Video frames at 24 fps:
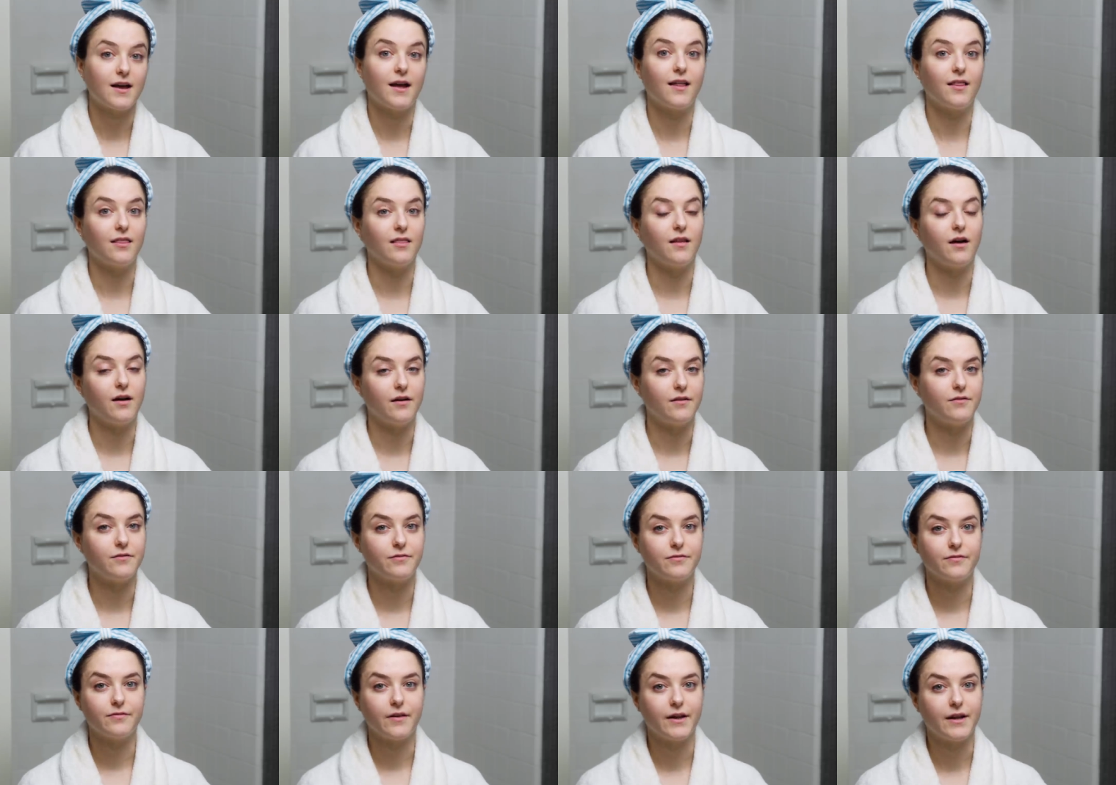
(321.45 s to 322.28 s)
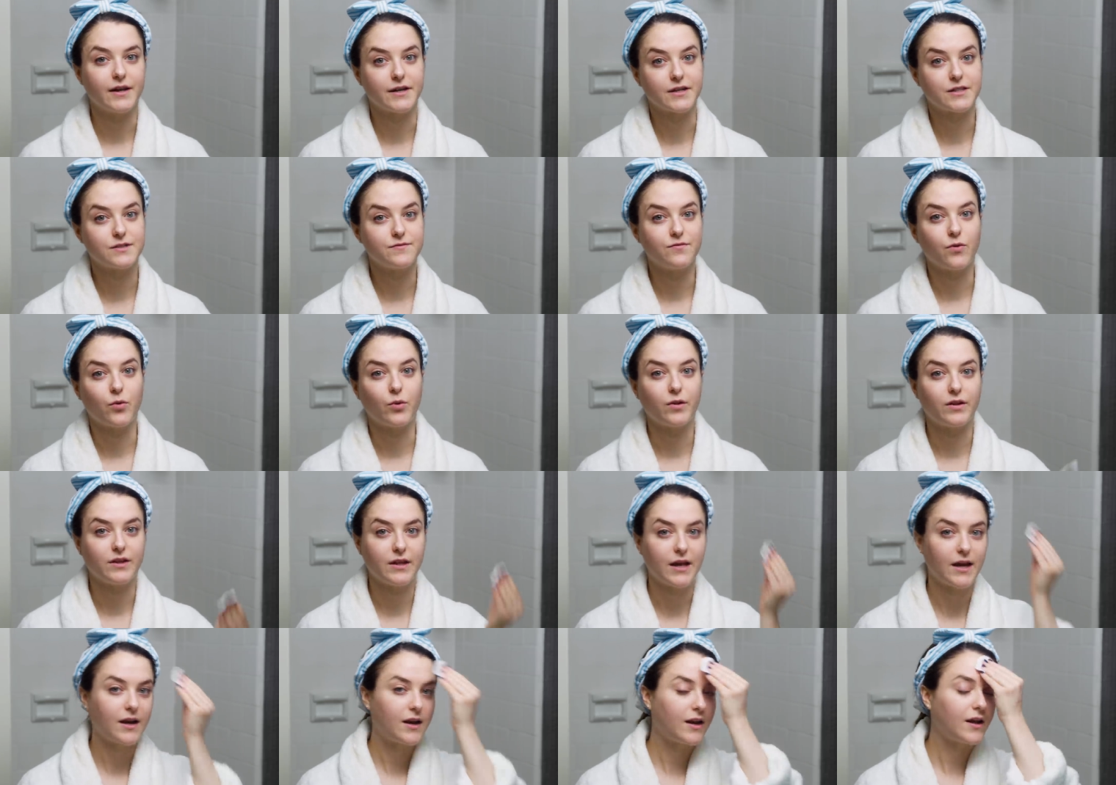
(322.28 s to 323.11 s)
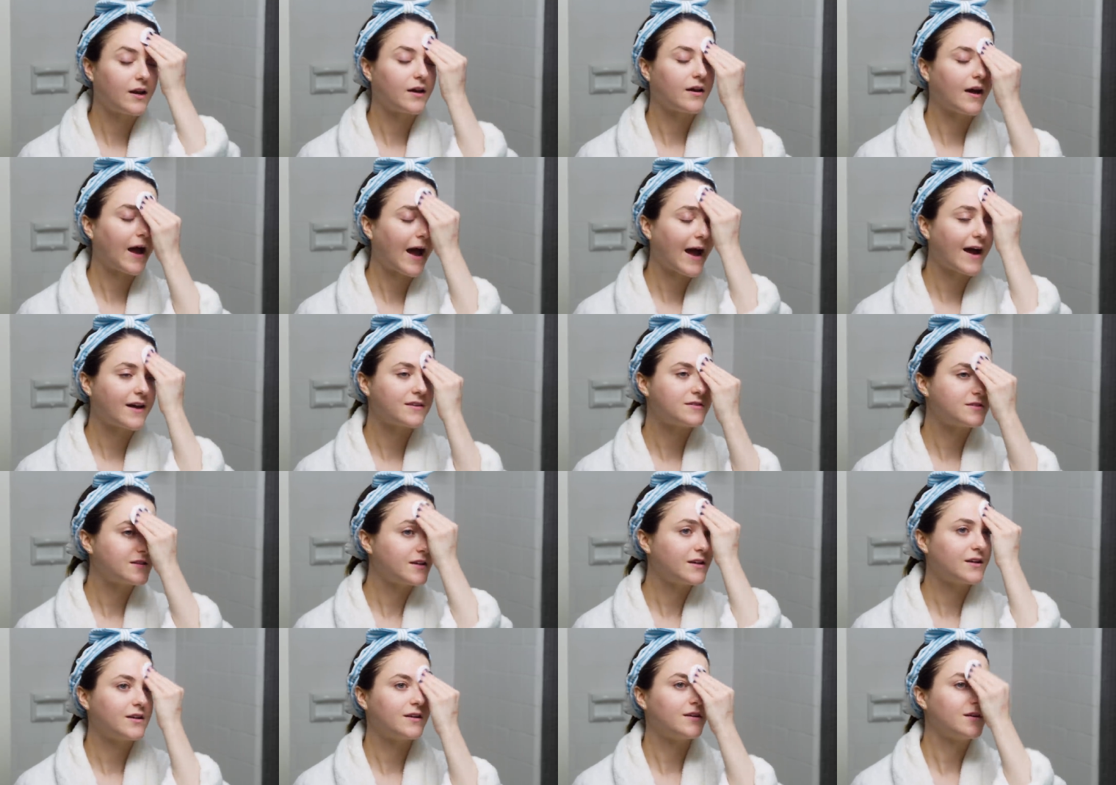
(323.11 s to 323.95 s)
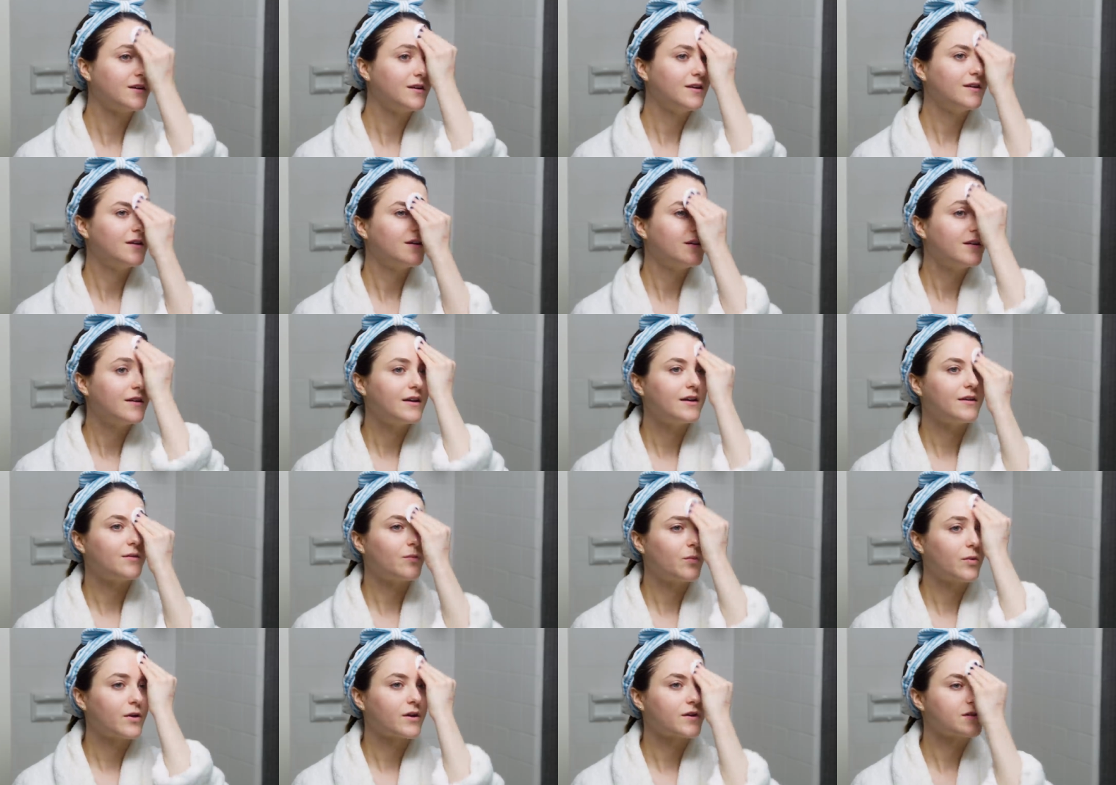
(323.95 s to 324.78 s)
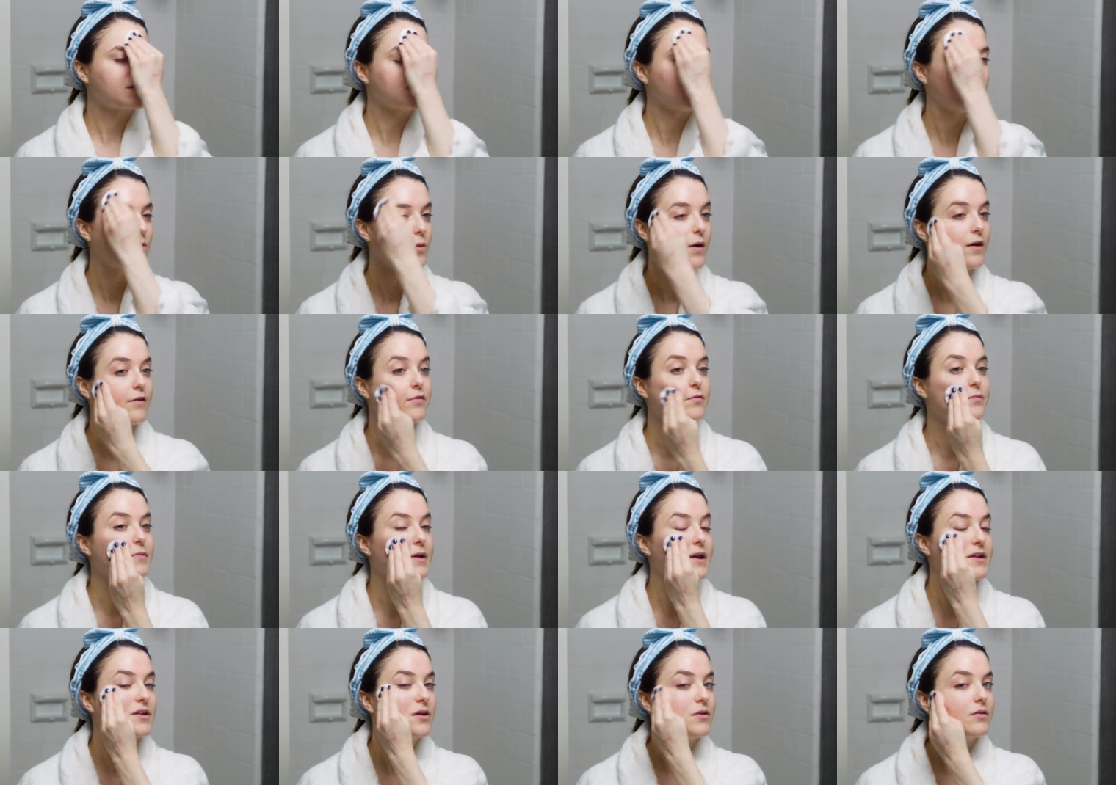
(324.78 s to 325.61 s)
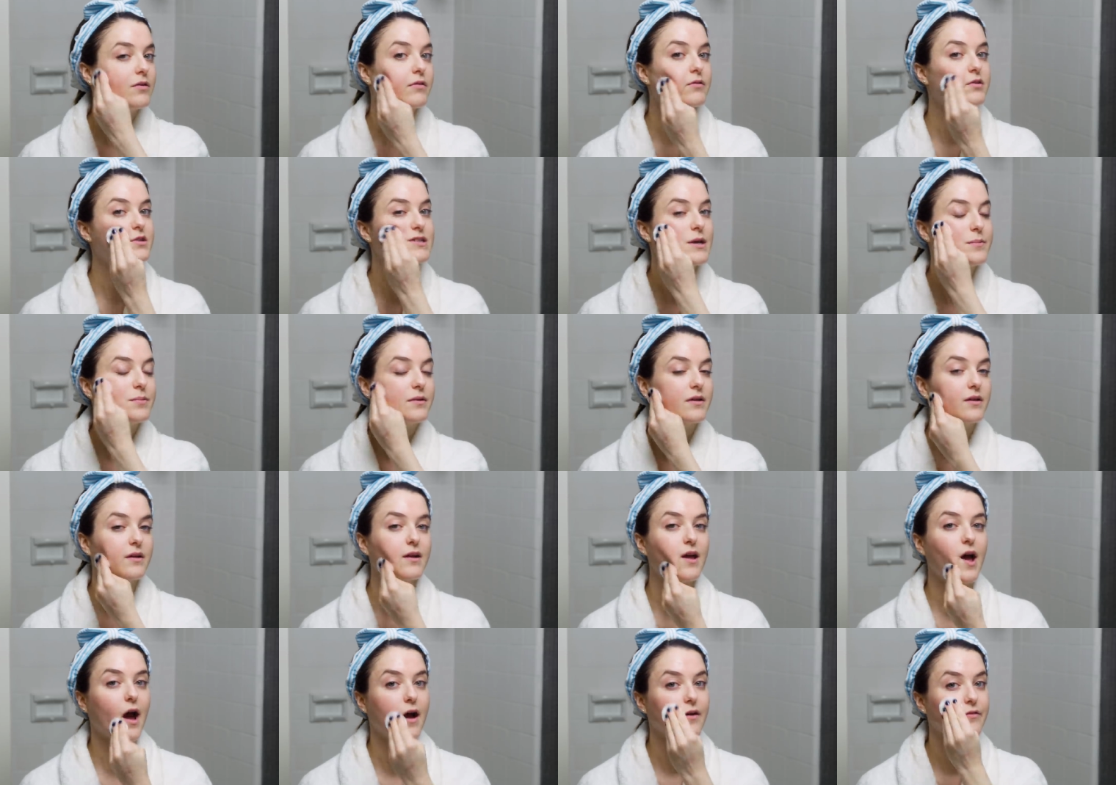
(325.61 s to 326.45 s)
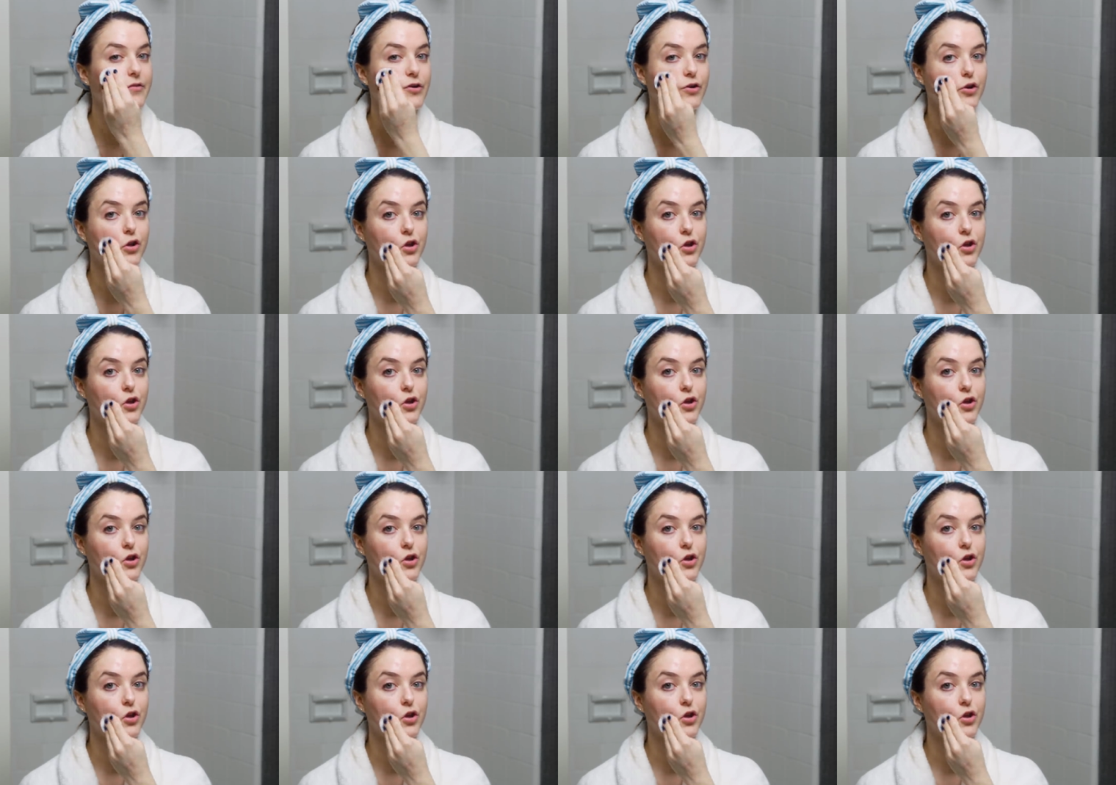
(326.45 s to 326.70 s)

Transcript: I love an exfoliating acid. It works so well for me. I don't typically ever